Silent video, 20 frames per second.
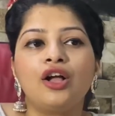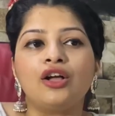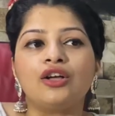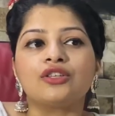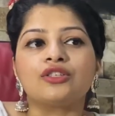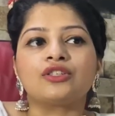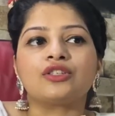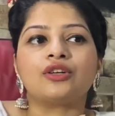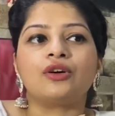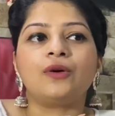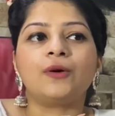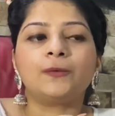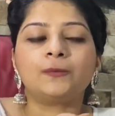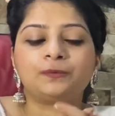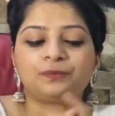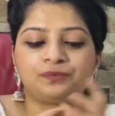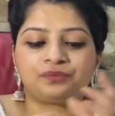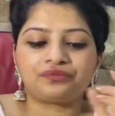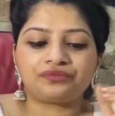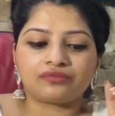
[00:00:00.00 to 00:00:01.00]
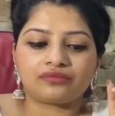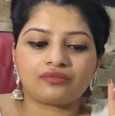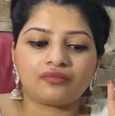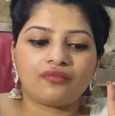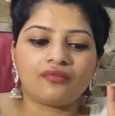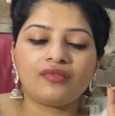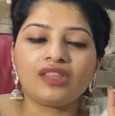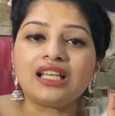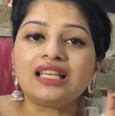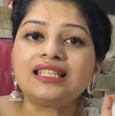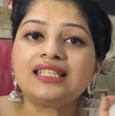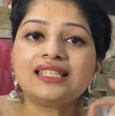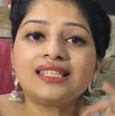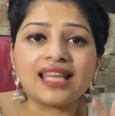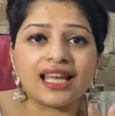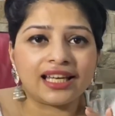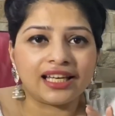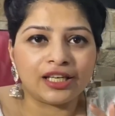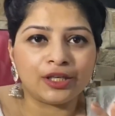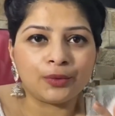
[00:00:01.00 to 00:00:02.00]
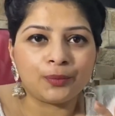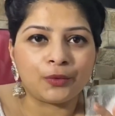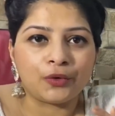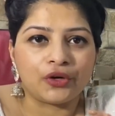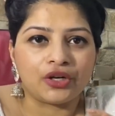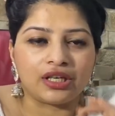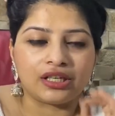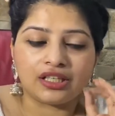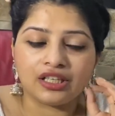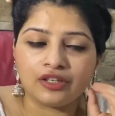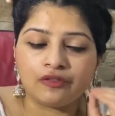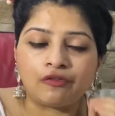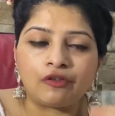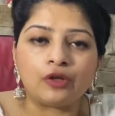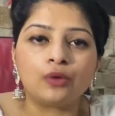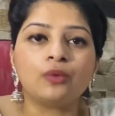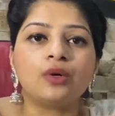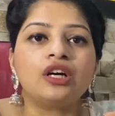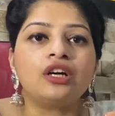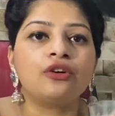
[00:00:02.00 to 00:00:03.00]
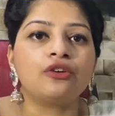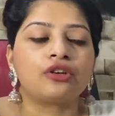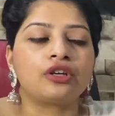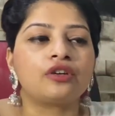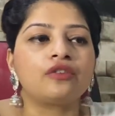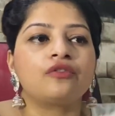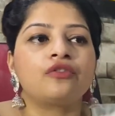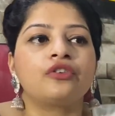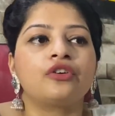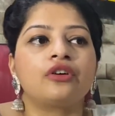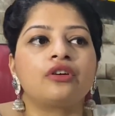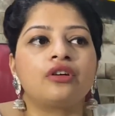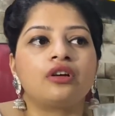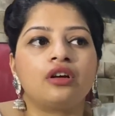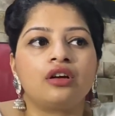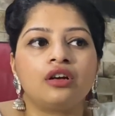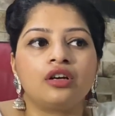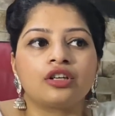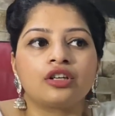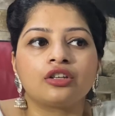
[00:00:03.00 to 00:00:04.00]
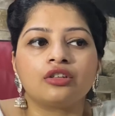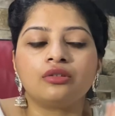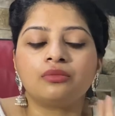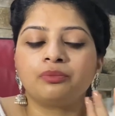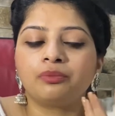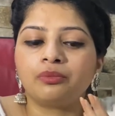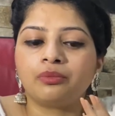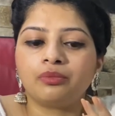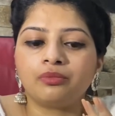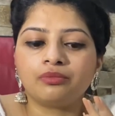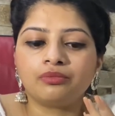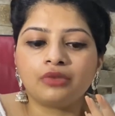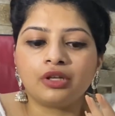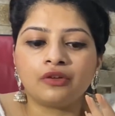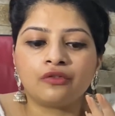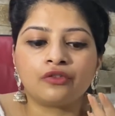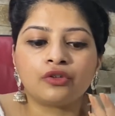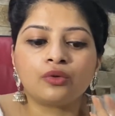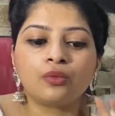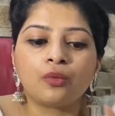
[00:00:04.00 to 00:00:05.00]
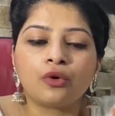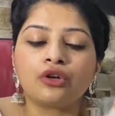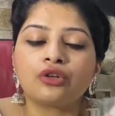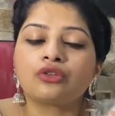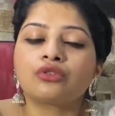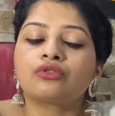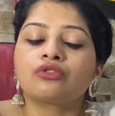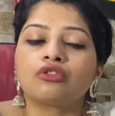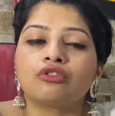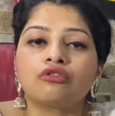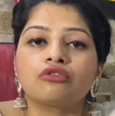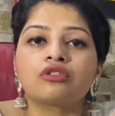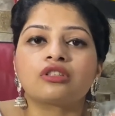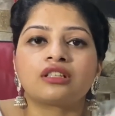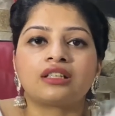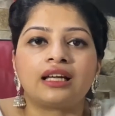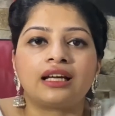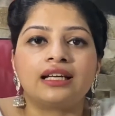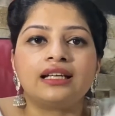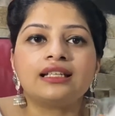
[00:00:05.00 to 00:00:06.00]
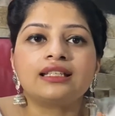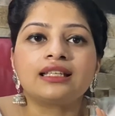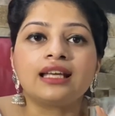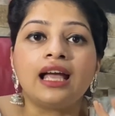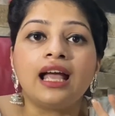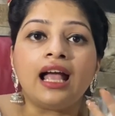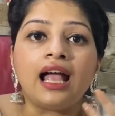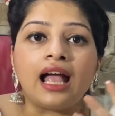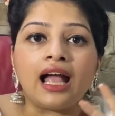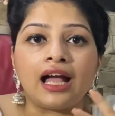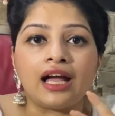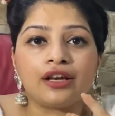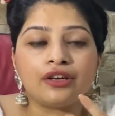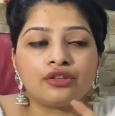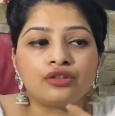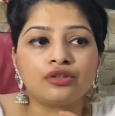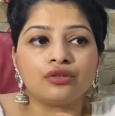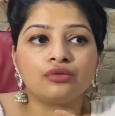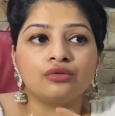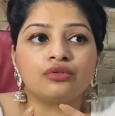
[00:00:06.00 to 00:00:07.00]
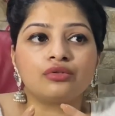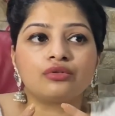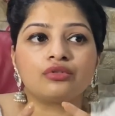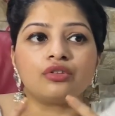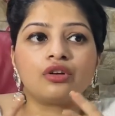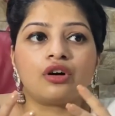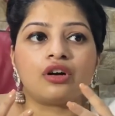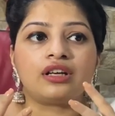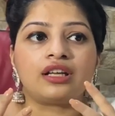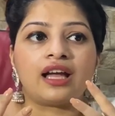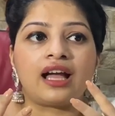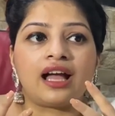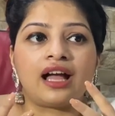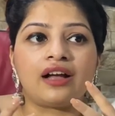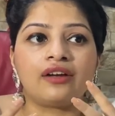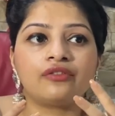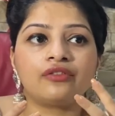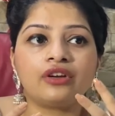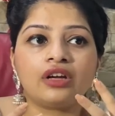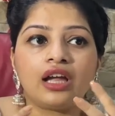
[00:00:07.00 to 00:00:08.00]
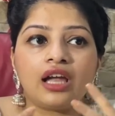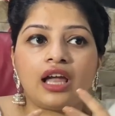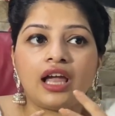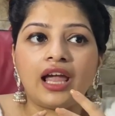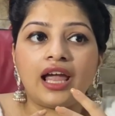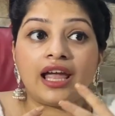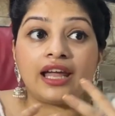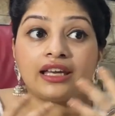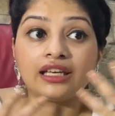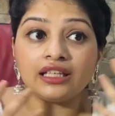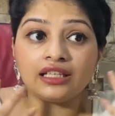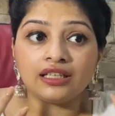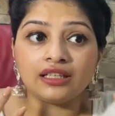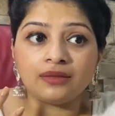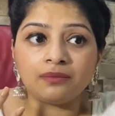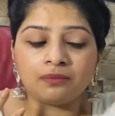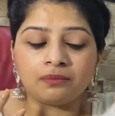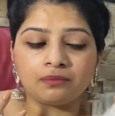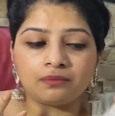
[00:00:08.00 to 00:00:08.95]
So second point, if you are looking for if you want to close clients and you do not have any